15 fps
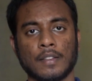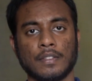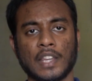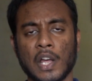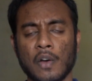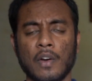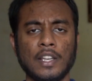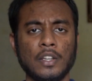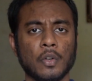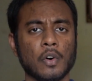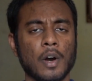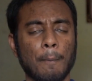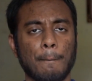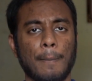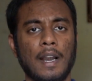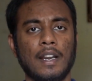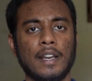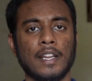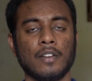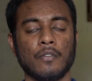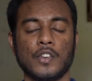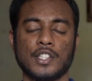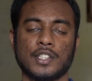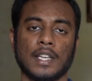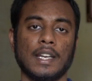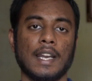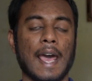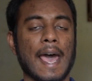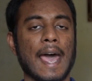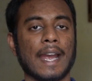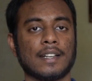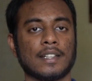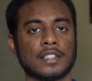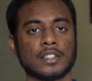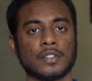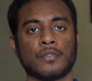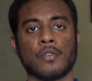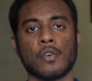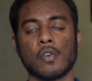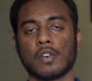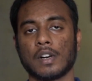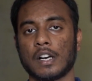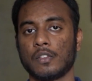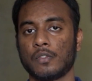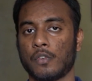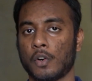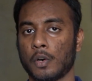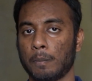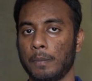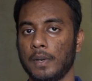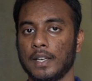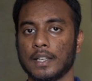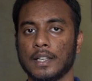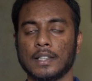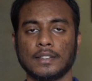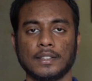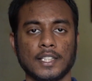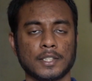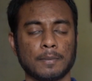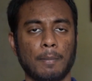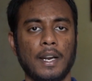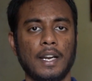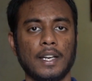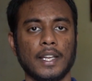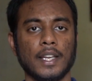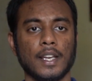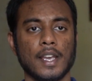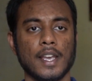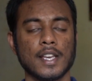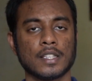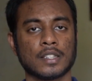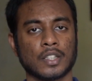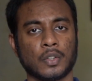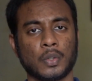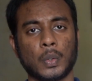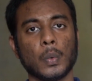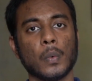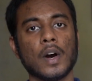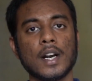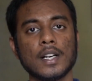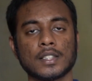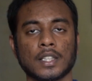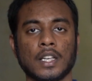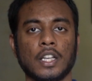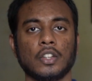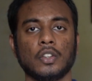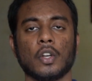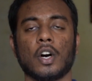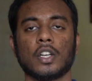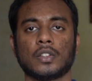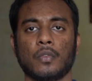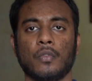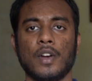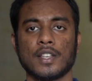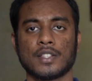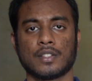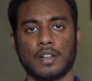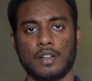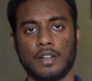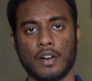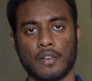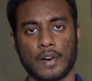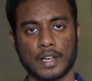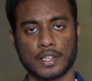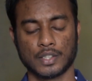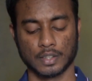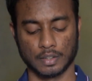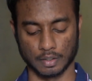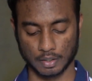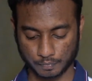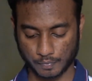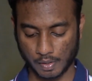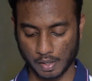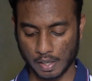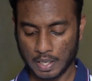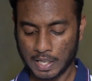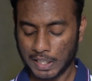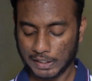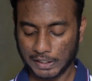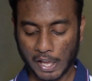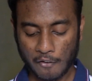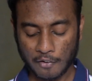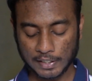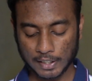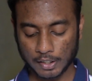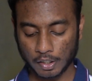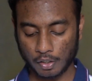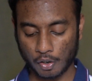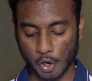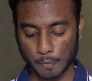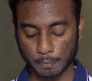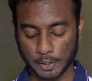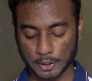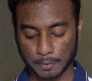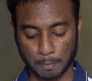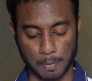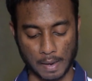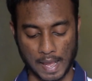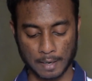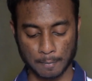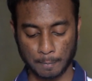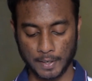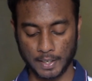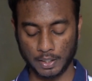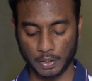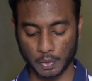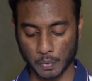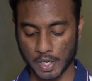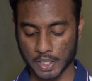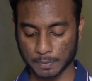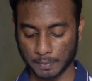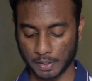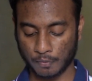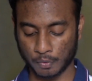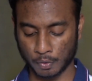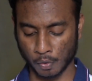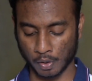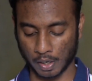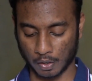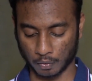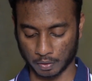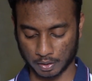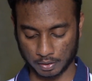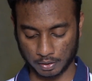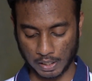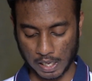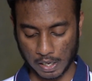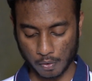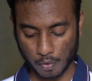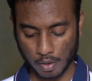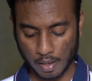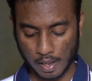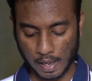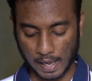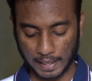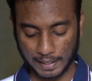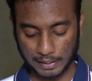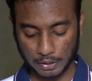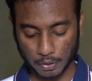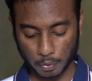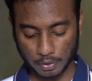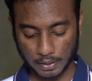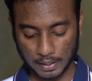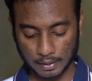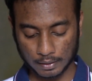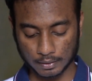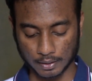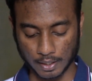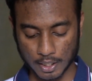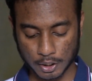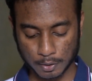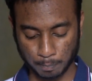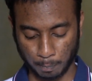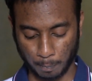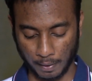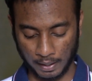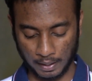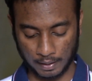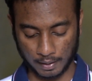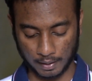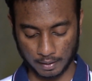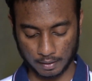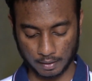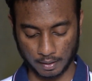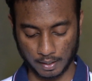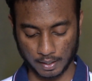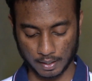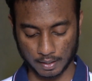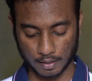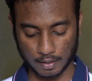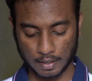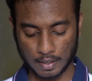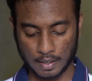Now I know a building which can act as a foreground for me. This building is towards northwest direction. Now I need to drop this black pin towards my foreground. Now I know that this building here